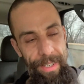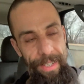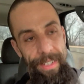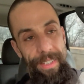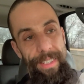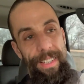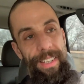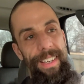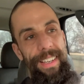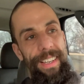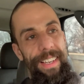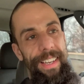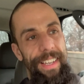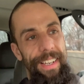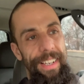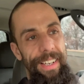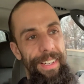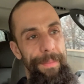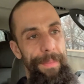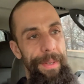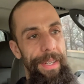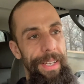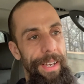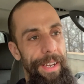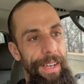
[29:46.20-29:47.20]
And again,
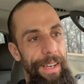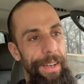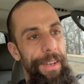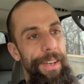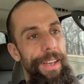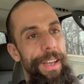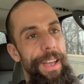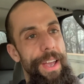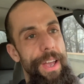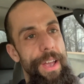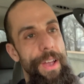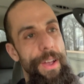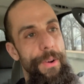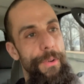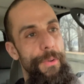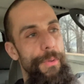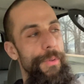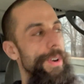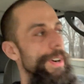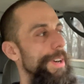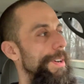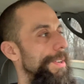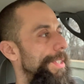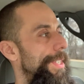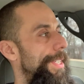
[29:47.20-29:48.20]
it'd be
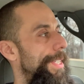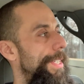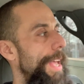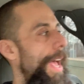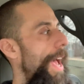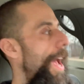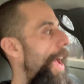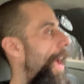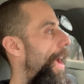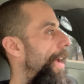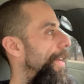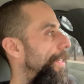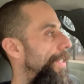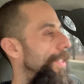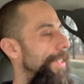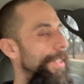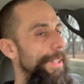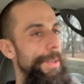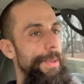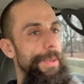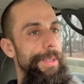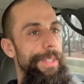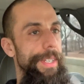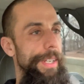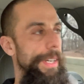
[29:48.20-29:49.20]
real sad to
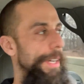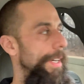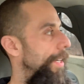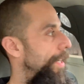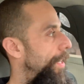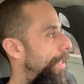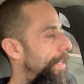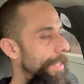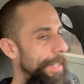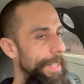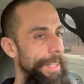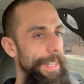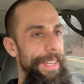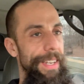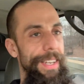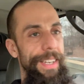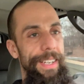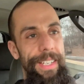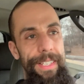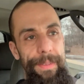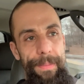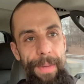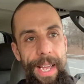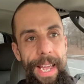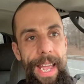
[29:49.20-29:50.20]
lose
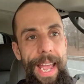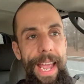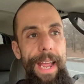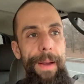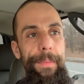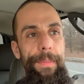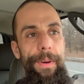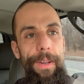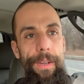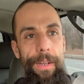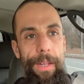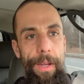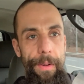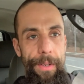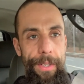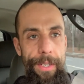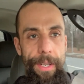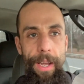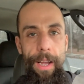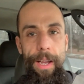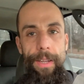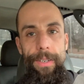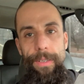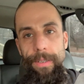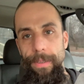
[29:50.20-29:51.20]
because my hammer alone is
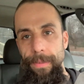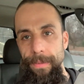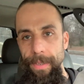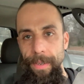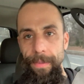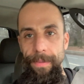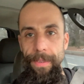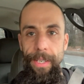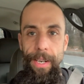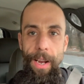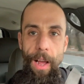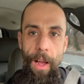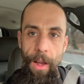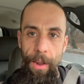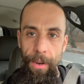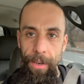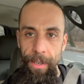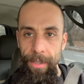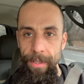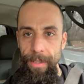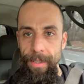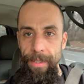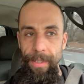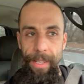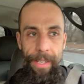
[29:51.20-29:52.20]

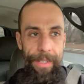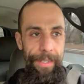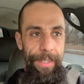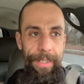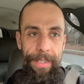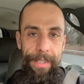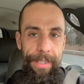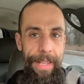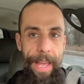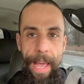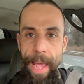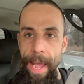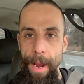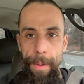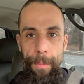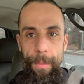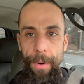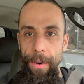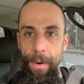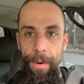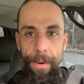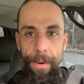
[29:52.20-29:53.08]
$150. That's just the hammer.